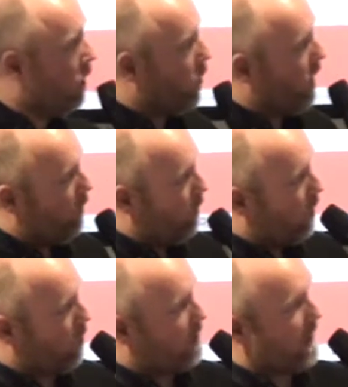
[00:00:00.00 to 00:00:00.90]
we
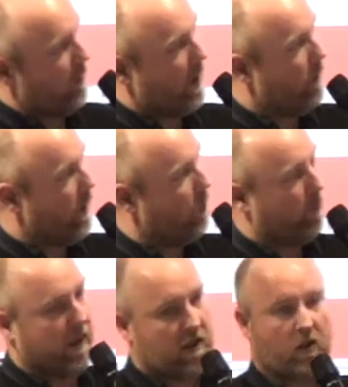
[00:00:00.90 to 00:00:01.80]
will segment people
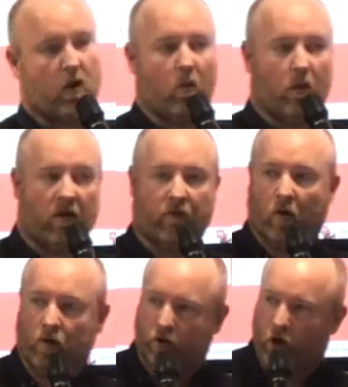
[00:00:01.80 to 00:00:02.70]
based on they've
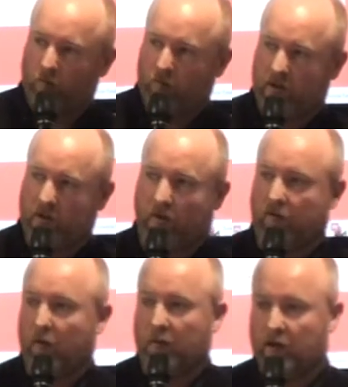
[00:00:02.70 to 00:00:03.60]
not shopped recently,
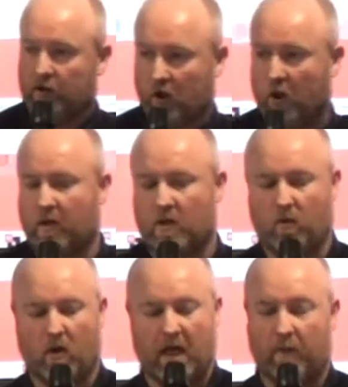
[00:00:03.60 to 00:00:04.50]
they've not been in a shop, because
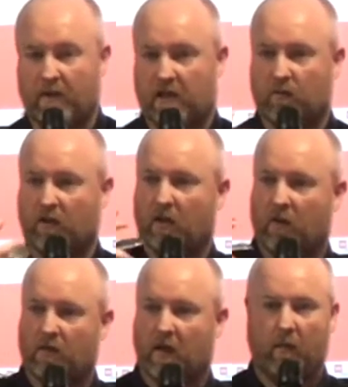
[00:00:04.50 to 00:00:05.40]
what happens is with
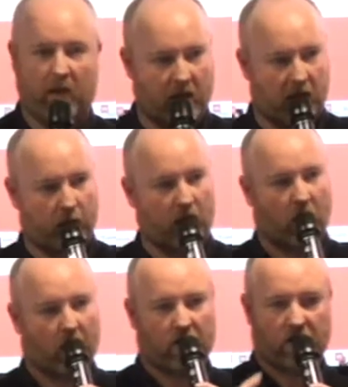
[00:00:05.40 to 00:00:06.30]
your swipe card, when
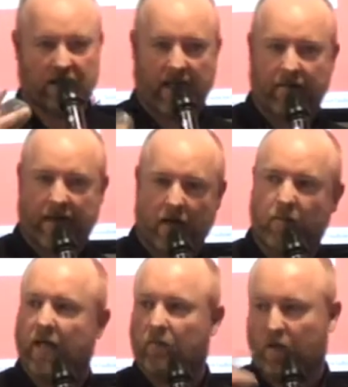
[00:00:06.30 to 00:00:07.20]
you go in and you scan the
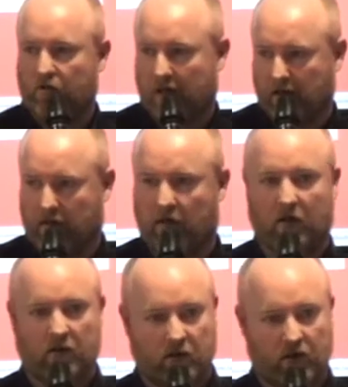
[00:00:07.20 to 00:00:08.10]
iPad, we track
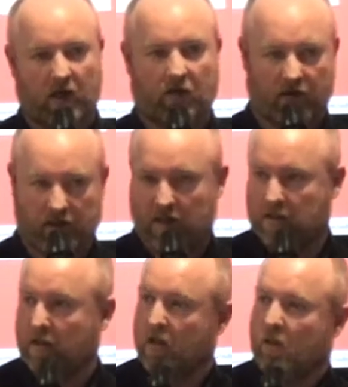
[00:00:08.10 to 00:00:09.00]
your, track your
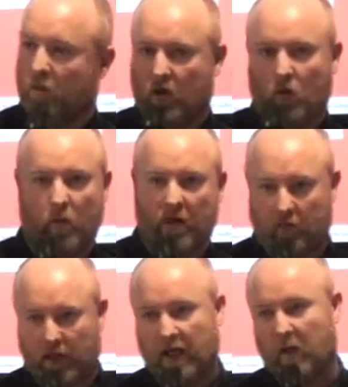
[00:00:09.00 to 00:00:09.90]
visits. We know when
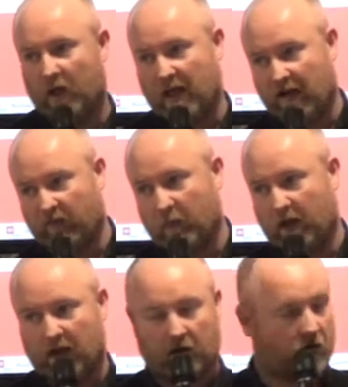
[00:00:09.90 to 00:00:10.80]
you've been in, when you haven't
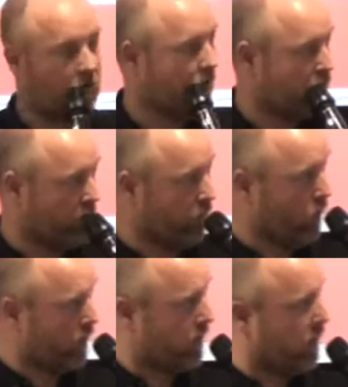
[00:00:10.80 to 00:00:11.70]
been in, so on and so
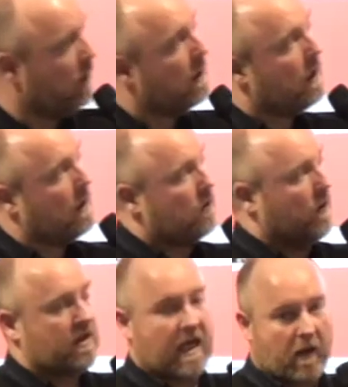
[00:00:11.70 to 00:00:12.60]
forth. So
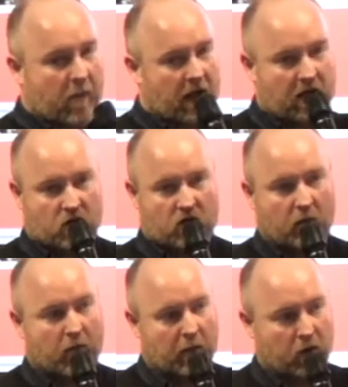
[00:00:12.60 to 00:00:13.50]
we'll segment you. So
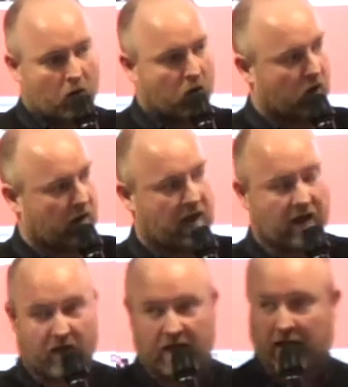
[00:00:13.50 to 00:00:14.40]
some people who are in
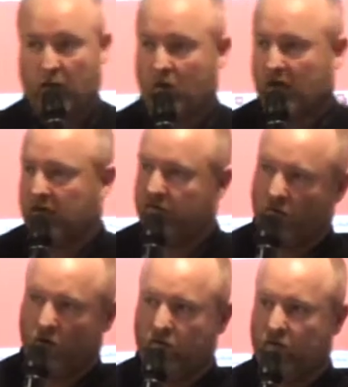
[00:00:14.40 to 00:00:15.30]
every day will get a
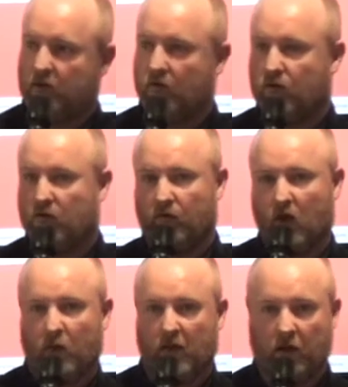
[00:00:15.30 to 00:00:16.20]
different offer to those who have
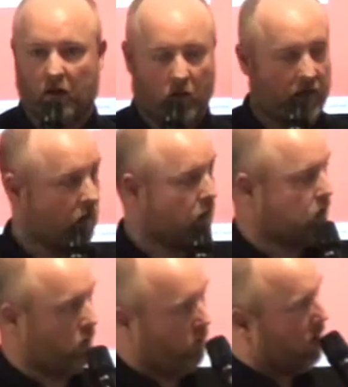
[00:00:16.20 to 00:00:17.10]
not been in in a while.
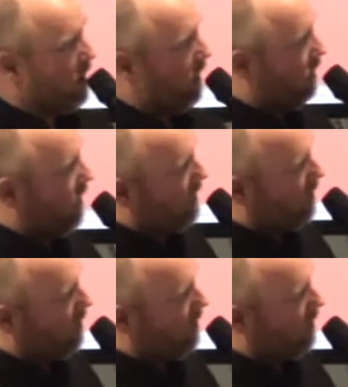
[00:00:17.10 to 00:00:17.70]
So as far